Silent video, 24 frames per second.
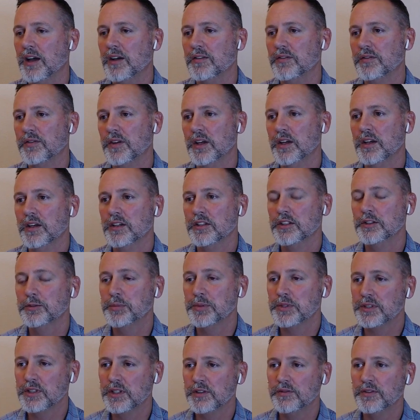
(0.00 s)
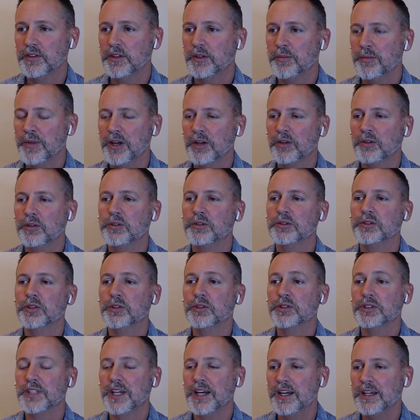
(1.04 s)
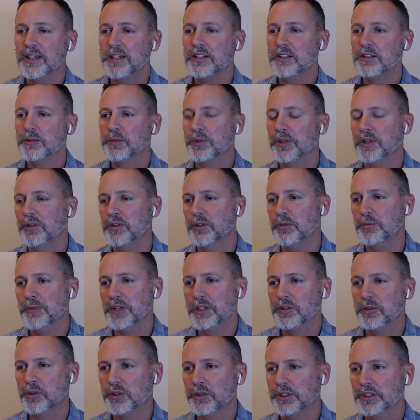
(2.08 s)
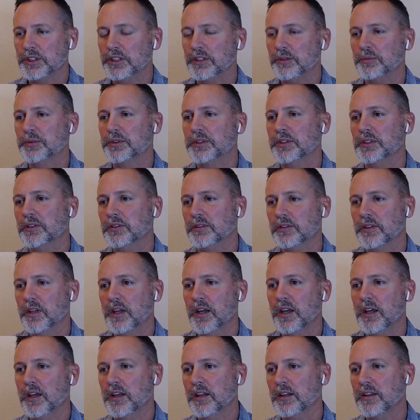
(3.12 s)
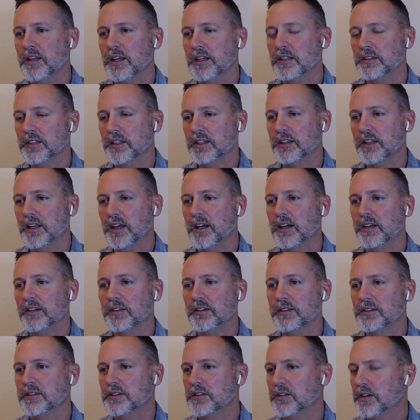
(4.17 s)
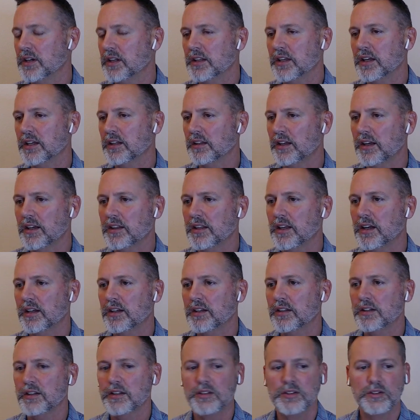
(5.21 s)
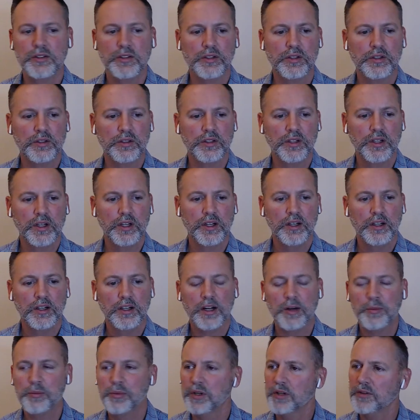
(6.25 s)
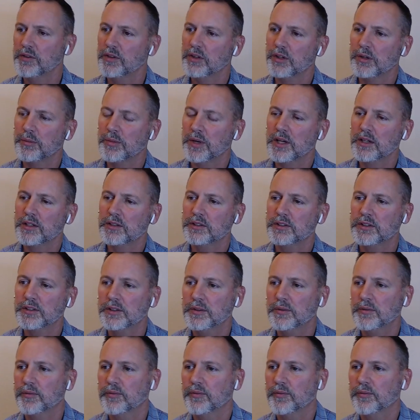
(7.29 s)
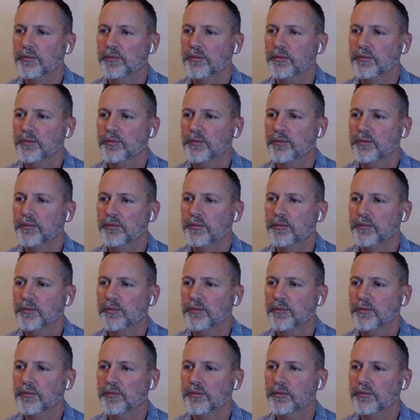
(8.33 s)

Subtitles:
have specific medical societies where they do mentorships and things like that. Is there anything like that in intraoperative neuromonitoring?